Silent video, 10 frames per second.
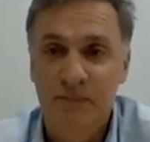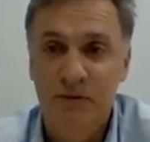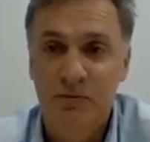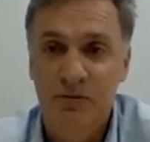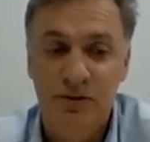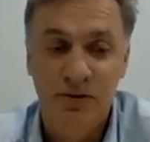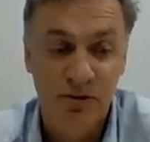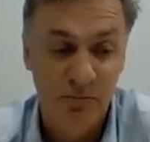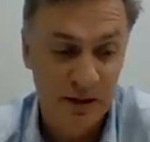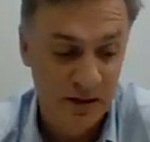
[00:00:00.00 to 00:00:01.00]
we'll see you
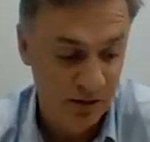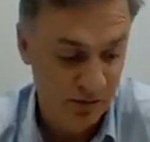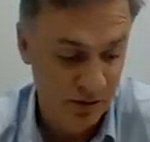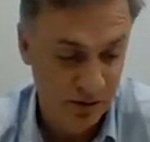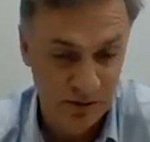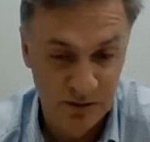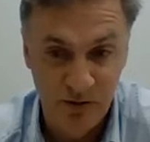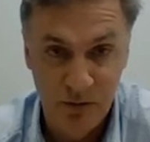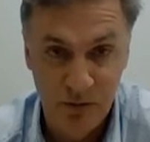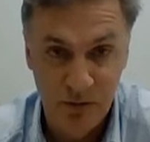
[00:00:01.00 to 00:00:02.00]
back here in a
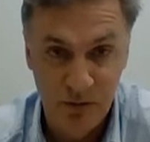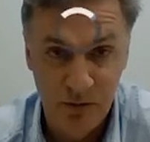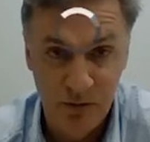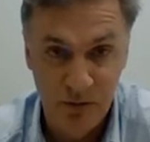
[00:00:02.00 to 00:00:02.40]
few minutes.